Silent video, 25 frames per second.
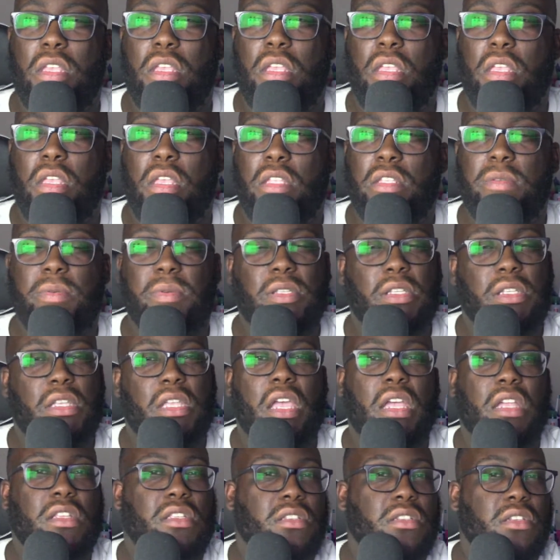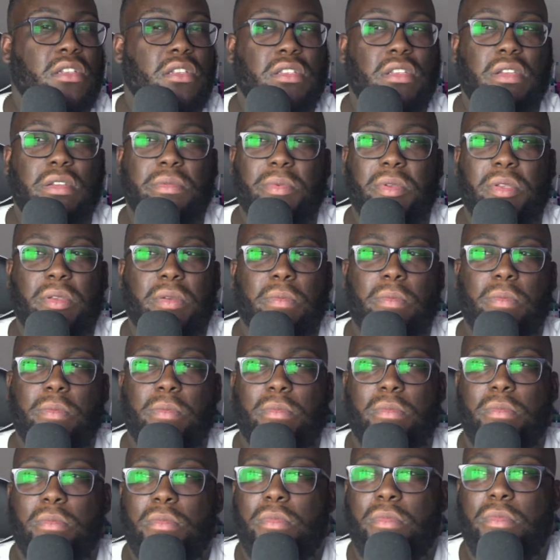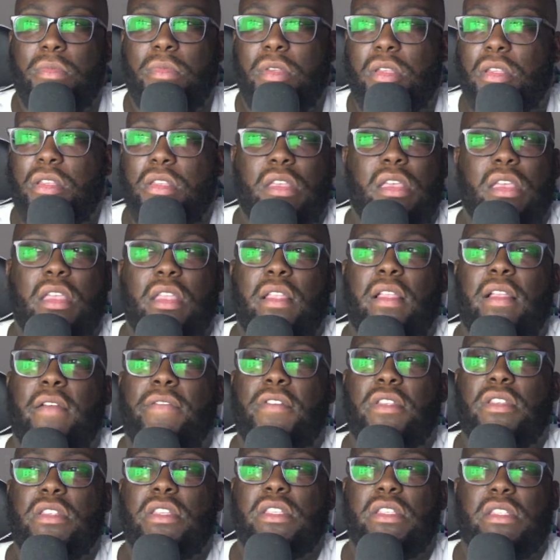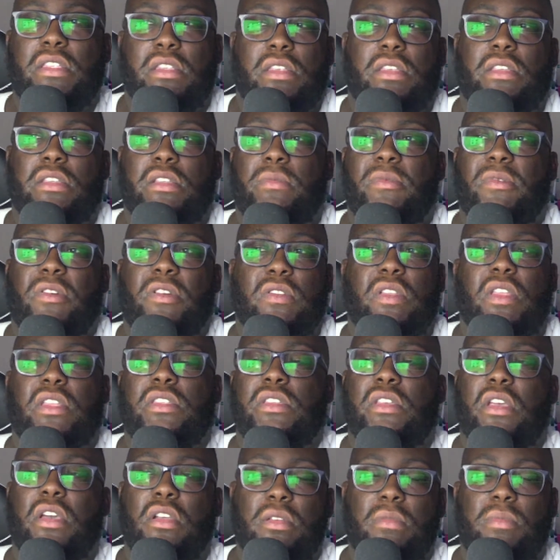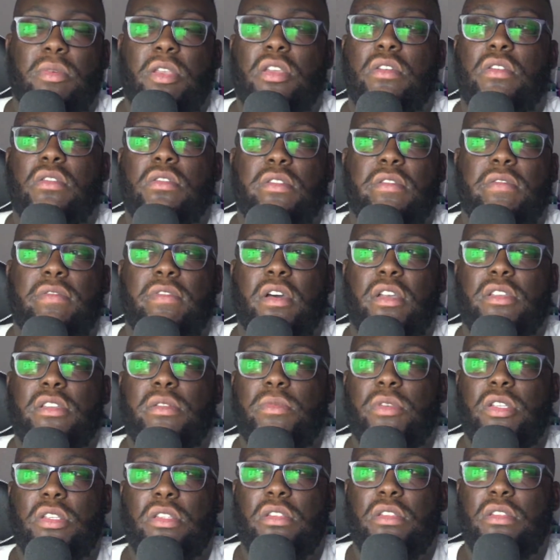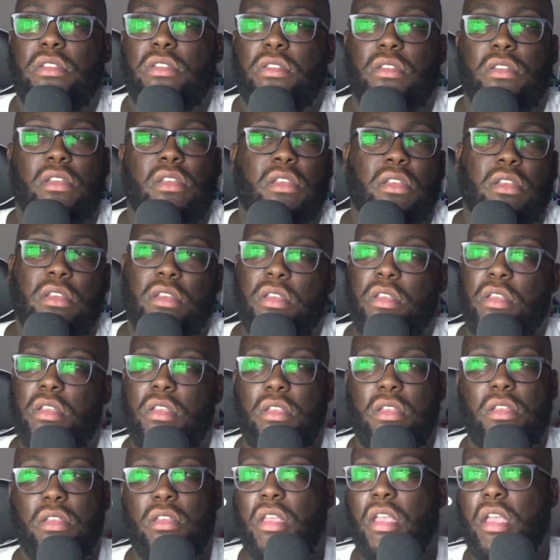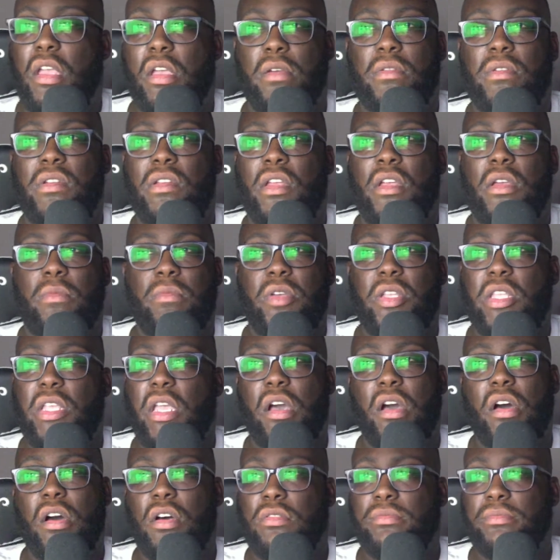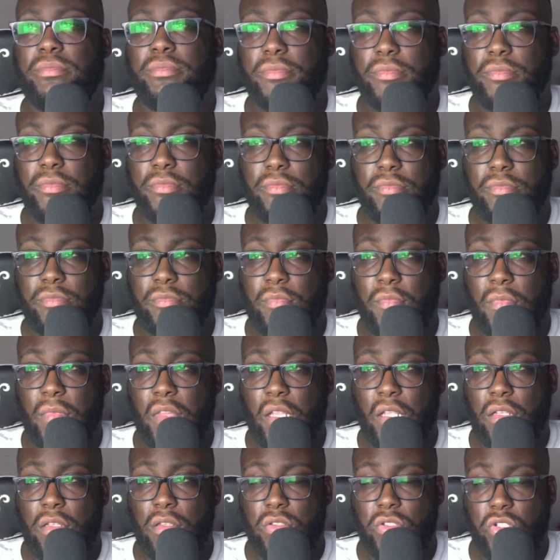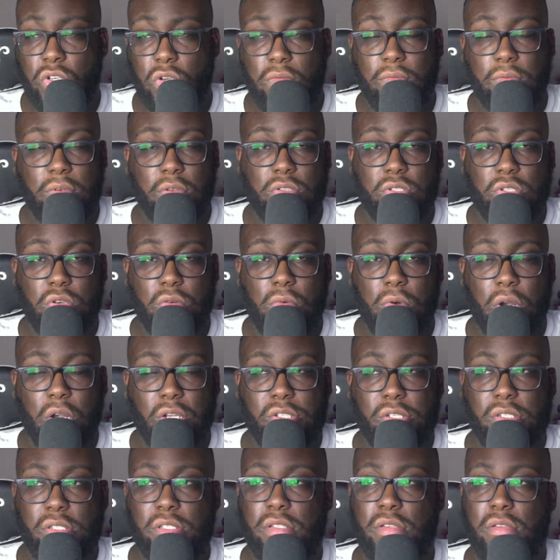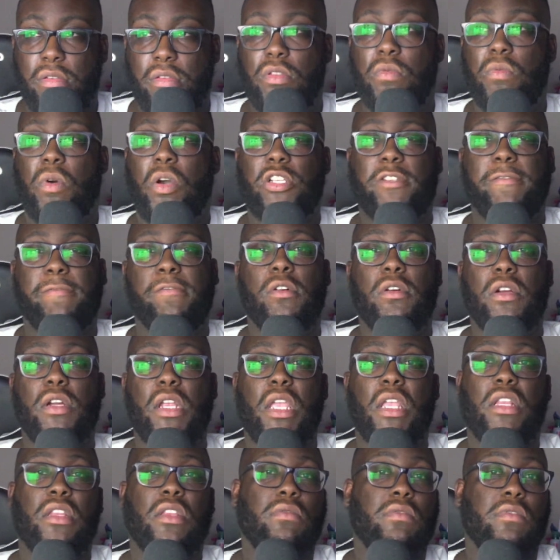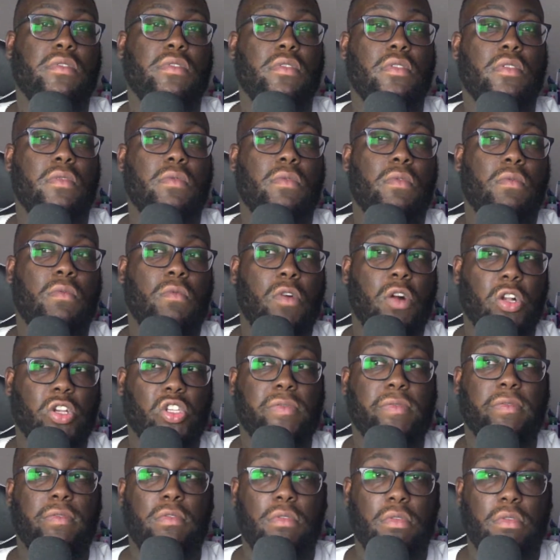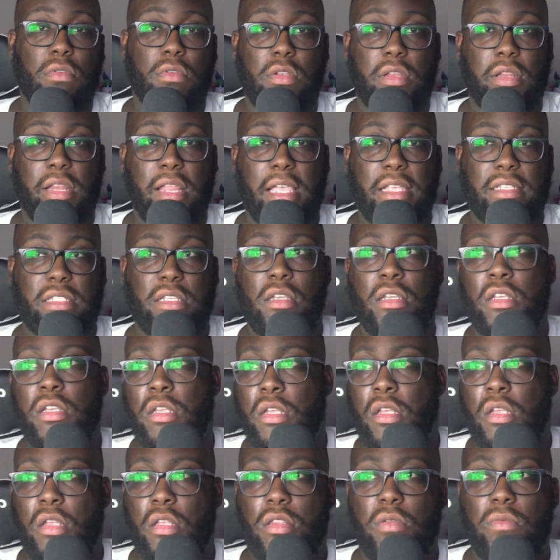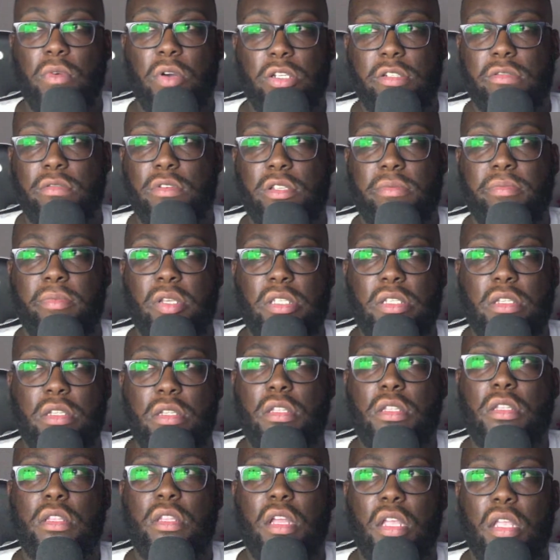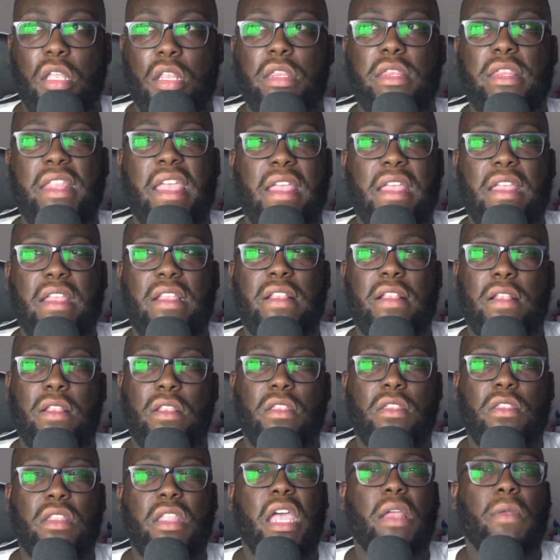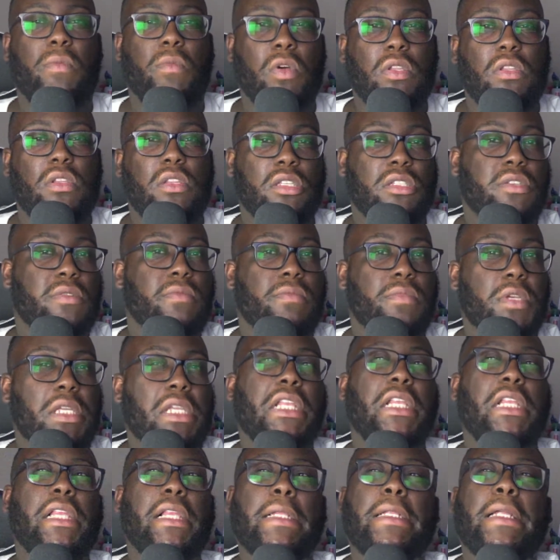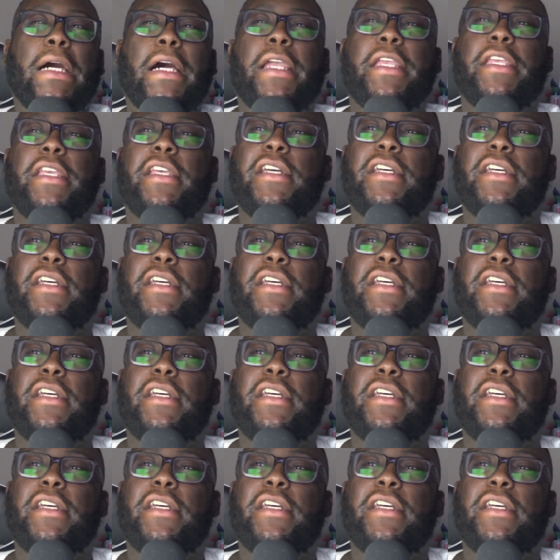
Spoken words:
it's really, yeah, it's just gonna be. I think this amount it's gonna be a good device. I mean, yeah, but yeah, two watches, the Watch 4 and the Watch 4 Classic. The Watch 4 is basically like that one looks really like